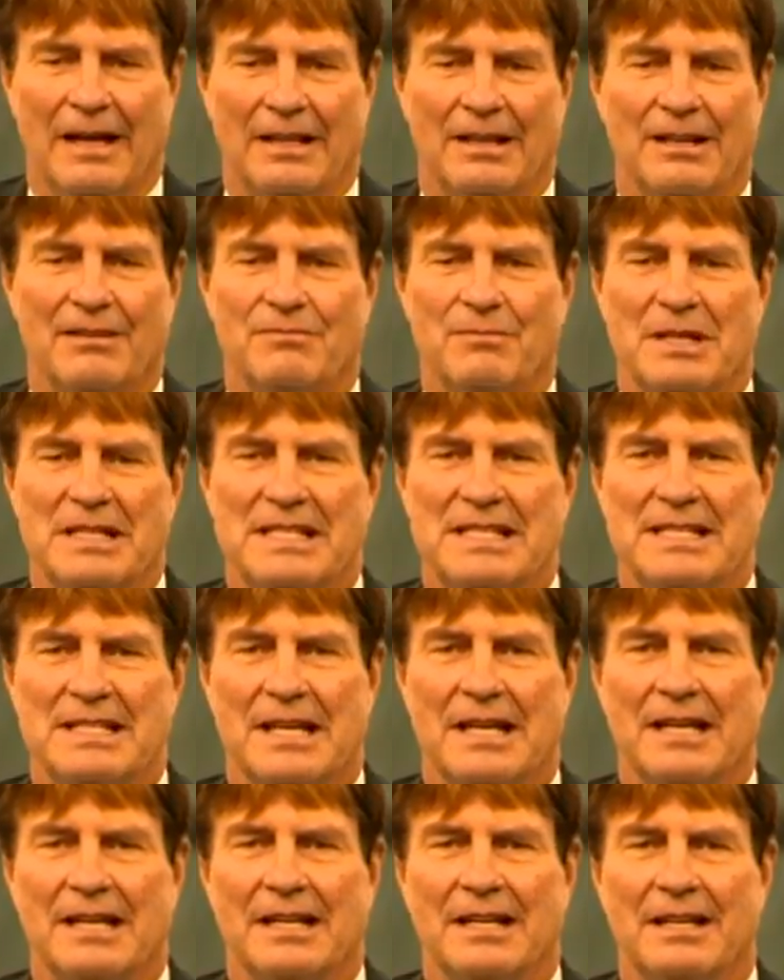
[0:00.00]
I love my
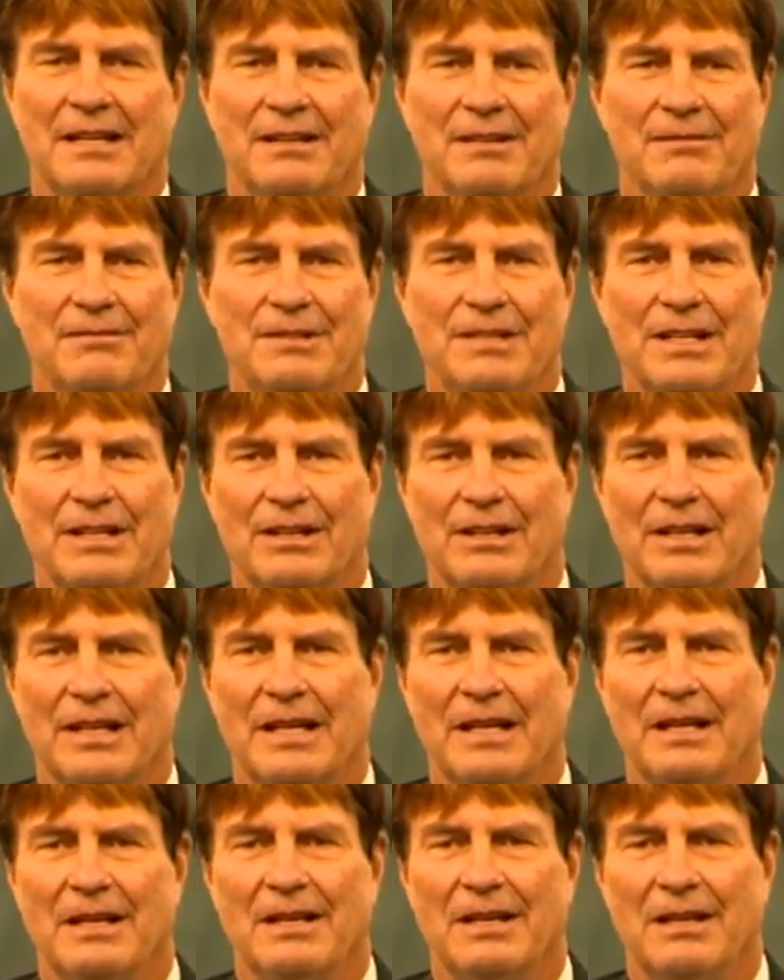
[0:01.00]
son
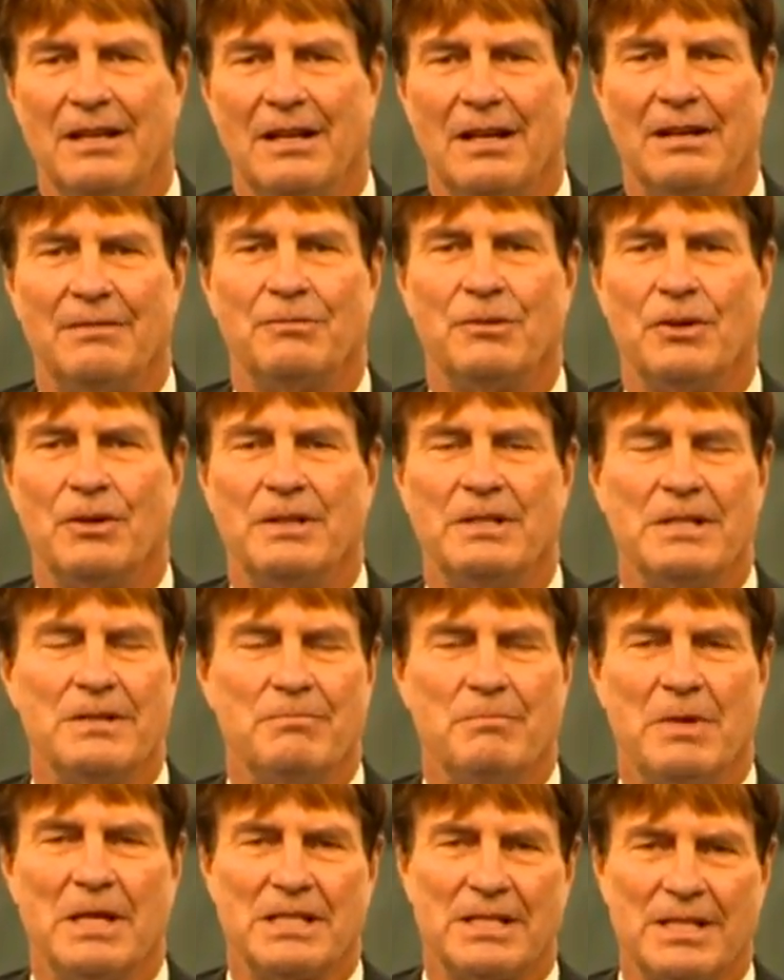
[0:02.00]
dearly. I'm going
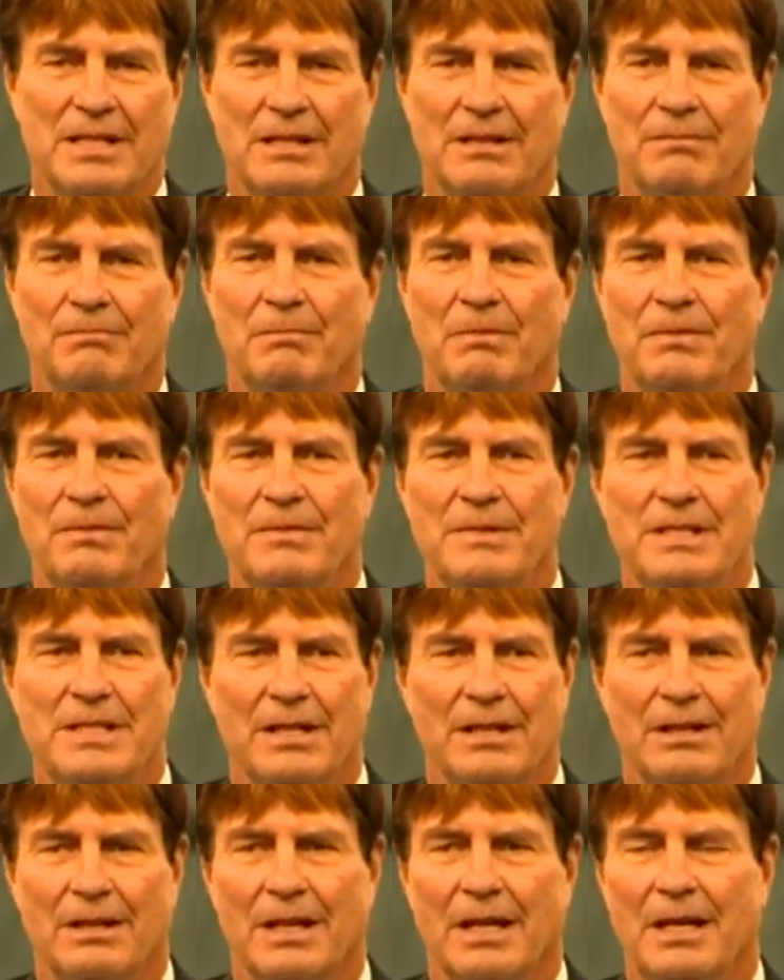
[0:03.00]
to miss him
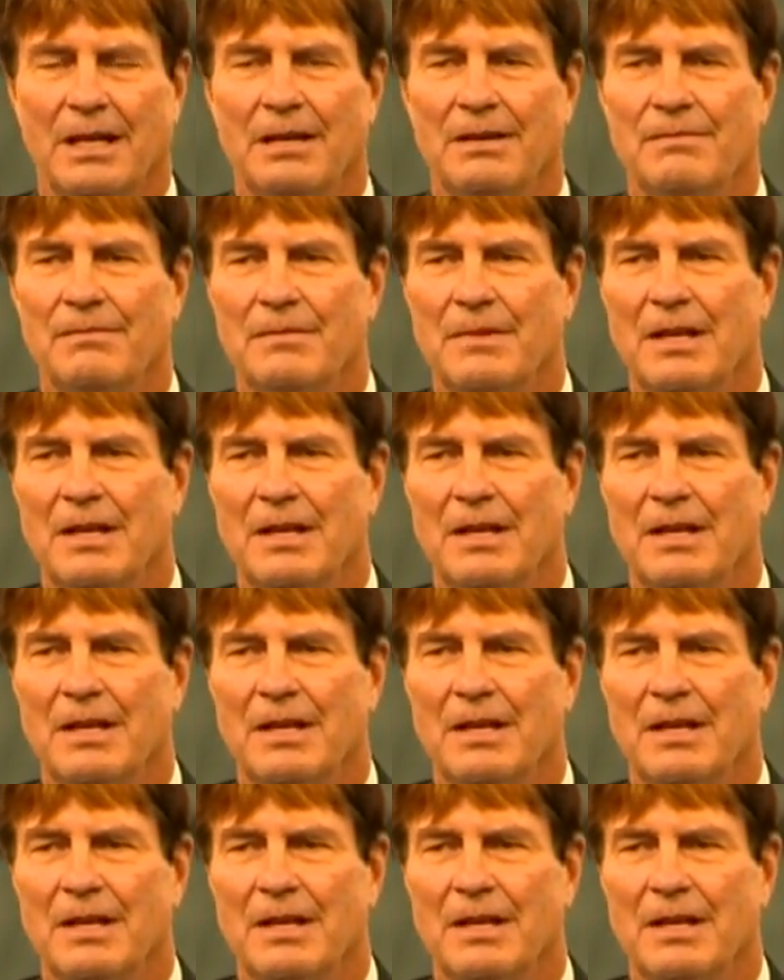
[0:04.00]
dearly.